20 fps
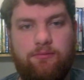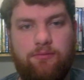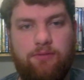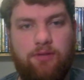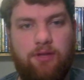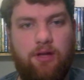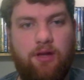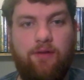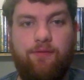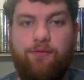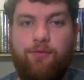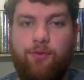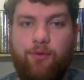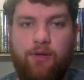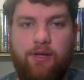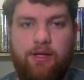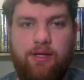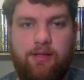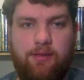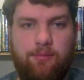love
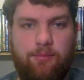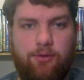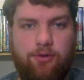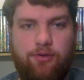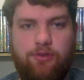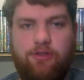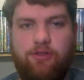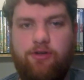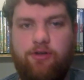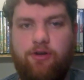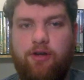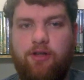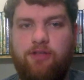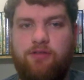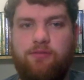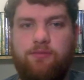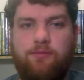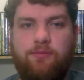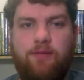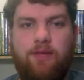3D computer
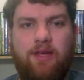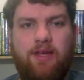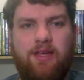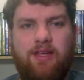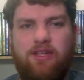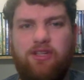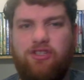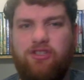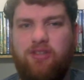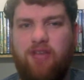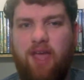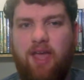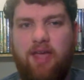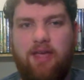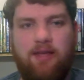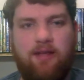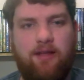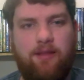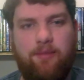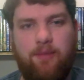generation and just hate
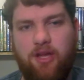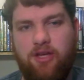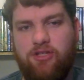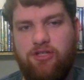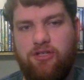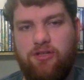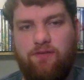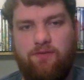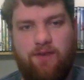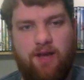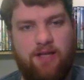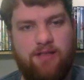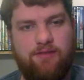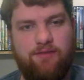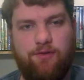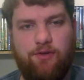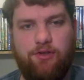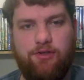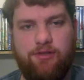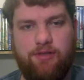claymation and vice
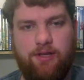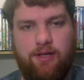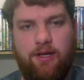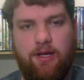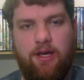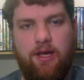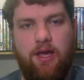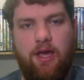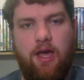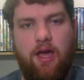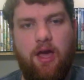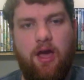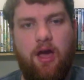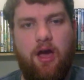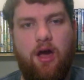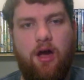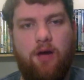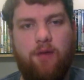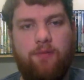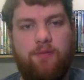versa.
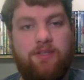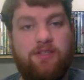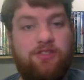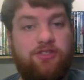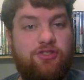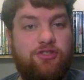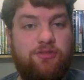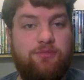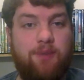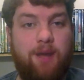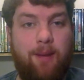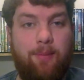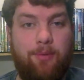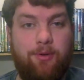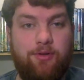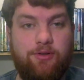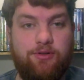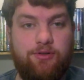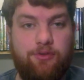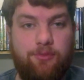This is just my
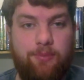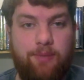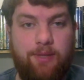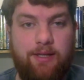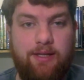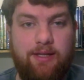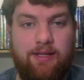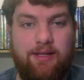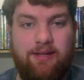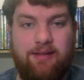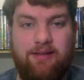personal opinion.